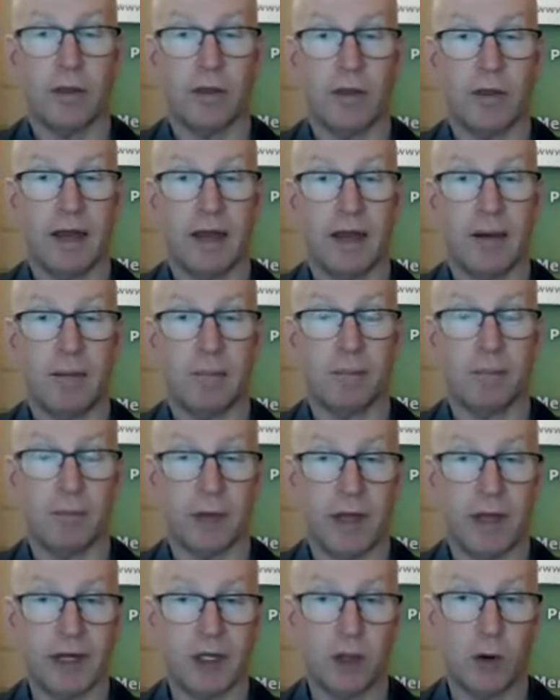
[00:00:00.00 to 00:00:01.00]

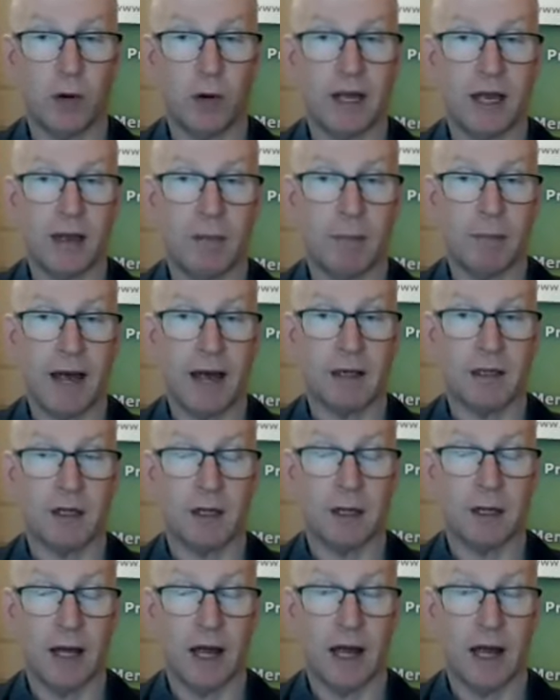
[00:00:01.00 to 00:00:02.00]
they're talking
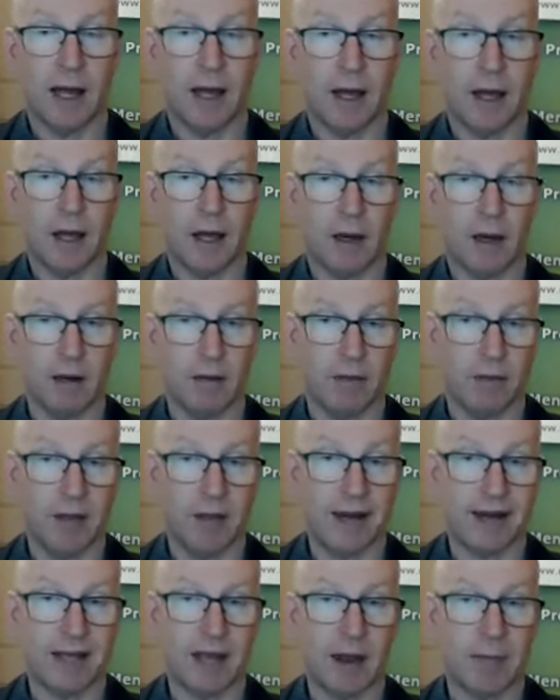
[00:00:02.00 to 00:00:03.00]
about
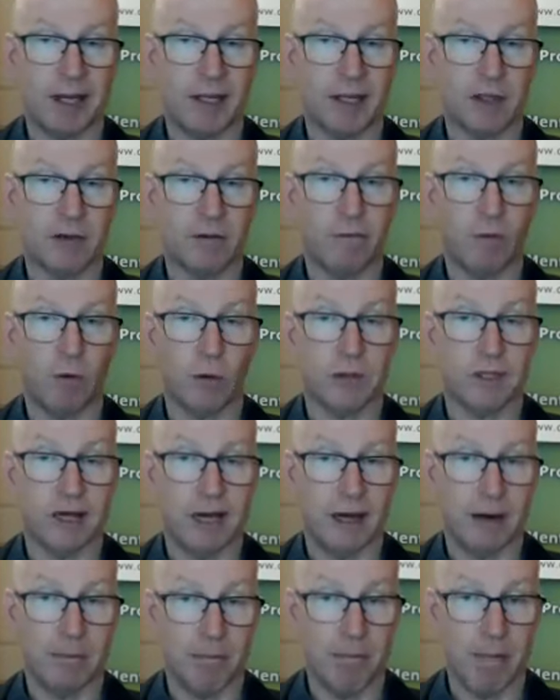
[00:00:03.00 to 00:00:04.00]
that coming into force
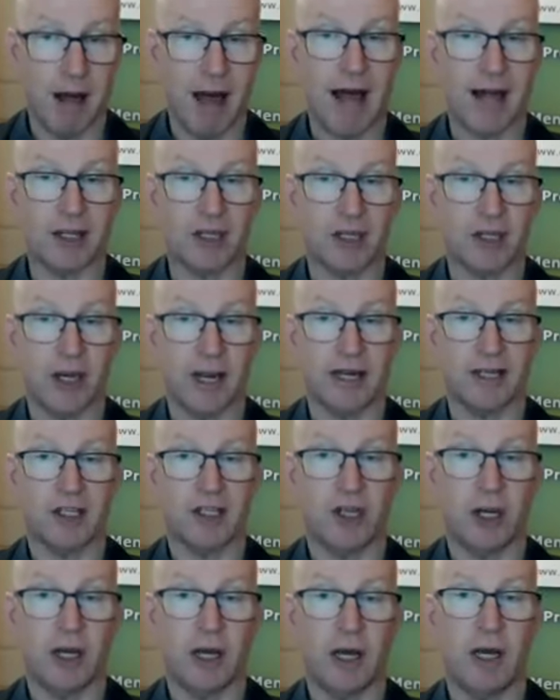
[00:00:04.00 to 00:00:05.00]
in March
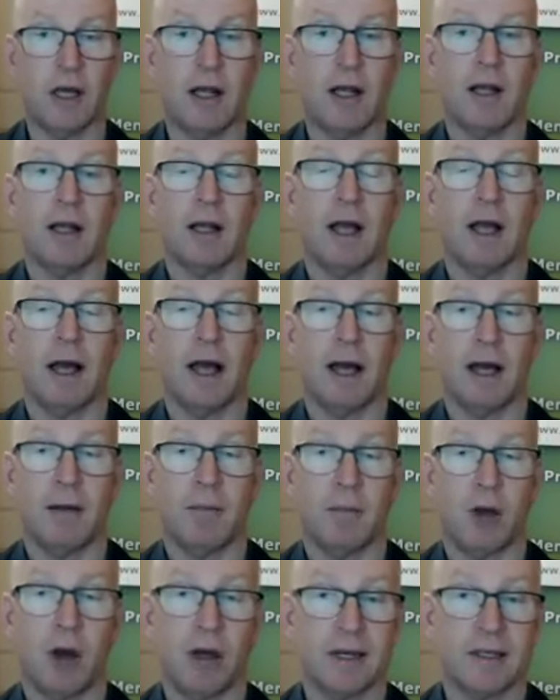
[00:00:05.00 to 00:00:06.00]
next year.
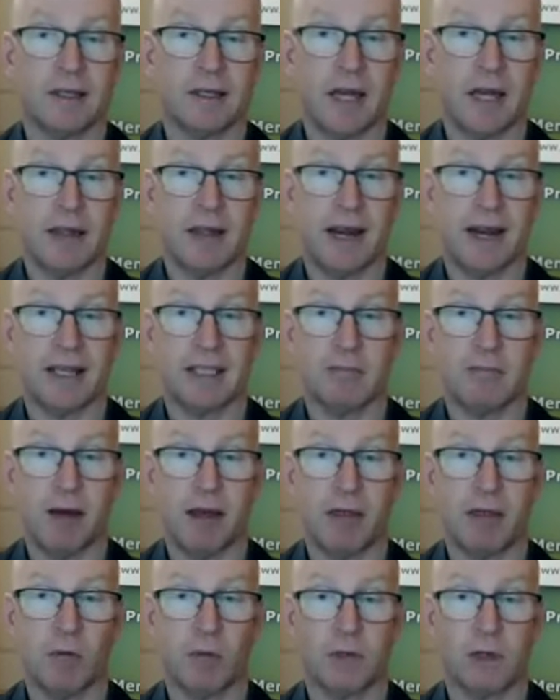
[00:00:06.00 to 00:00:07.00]
I'm going to say the next
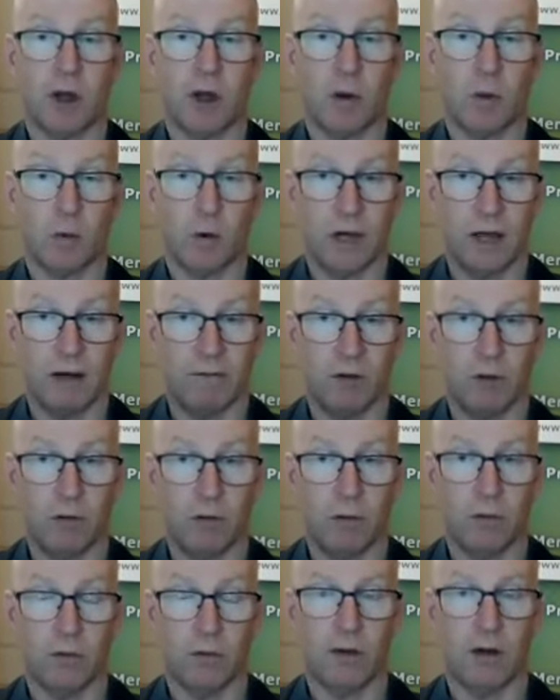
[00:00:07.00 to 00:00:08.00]
month or so will give
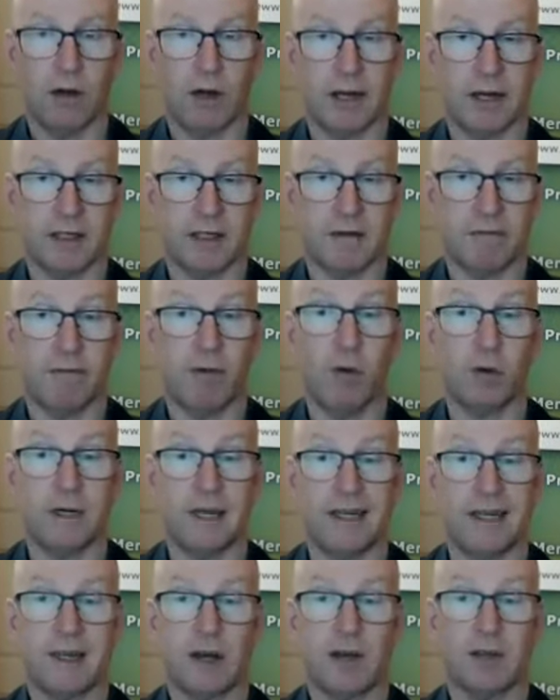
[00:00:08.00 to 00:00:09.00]
you, I guess, the full
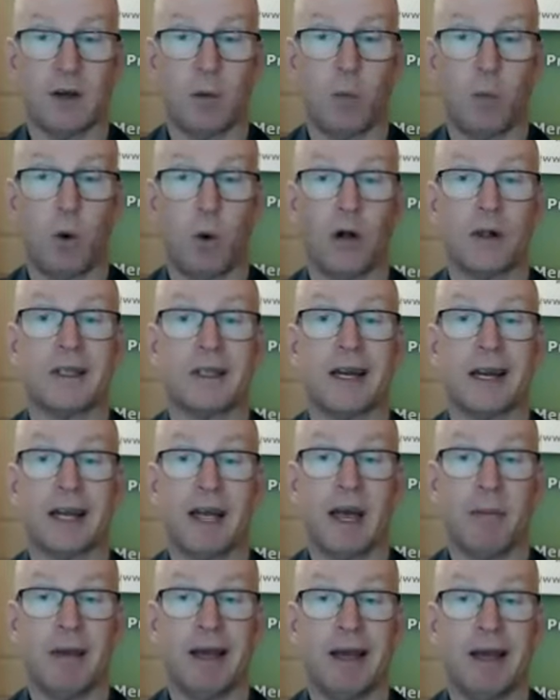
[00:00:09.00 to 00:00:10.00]
details on what's going
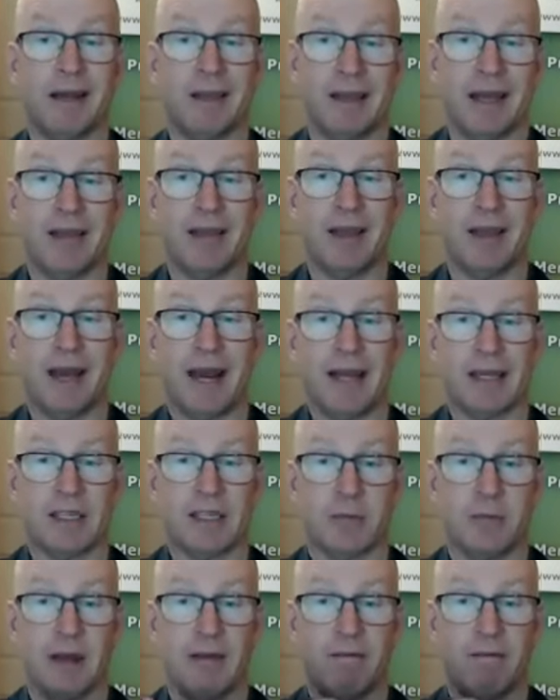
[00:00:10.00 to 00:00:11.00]
to come in. That then has
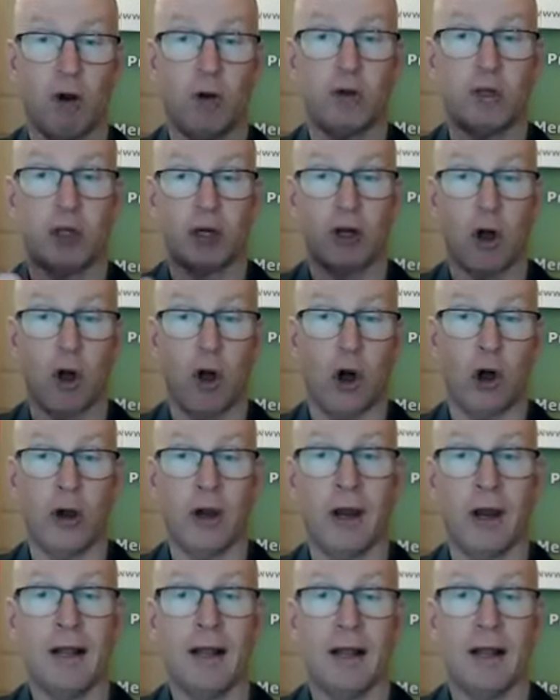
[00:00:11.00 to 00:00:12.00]
to be voted
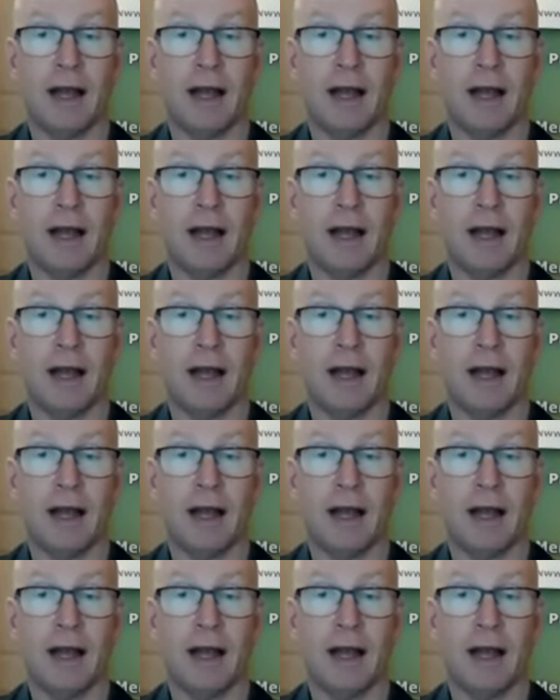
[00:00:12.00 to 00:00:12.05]
on